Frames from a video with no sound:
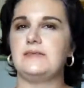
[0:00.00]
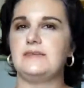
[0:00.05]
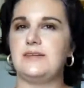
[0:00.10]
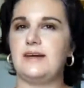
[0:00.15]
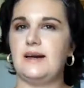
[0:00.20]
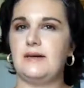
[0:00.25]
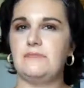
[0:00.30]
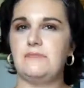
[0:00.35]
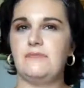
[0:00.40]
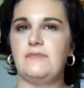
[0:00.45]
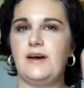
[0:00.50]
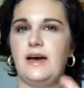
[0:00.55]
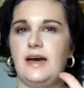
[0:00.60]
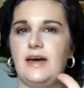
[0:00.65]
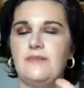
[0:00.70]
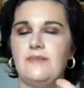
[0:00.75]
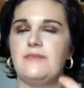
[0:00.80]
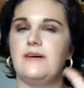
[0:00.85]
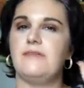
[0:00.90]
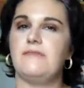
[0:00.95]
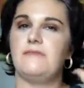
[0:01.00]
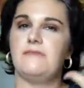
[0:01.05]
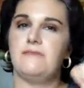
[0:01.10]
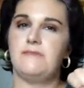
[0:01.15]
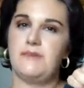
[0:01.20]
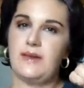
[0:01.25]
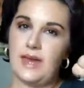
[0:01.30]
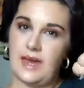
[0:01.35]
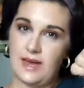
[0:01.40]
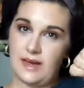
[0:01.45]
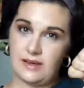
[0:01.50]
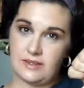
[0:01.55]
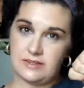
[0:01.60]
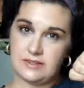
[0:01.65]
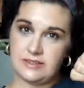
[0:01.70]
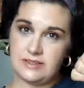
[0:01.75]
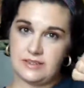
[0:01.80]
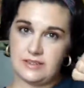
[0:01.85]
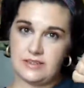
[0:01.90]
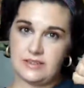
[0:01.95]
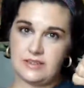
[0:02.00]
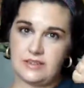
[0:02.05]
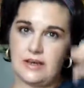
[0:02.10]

top 5 fails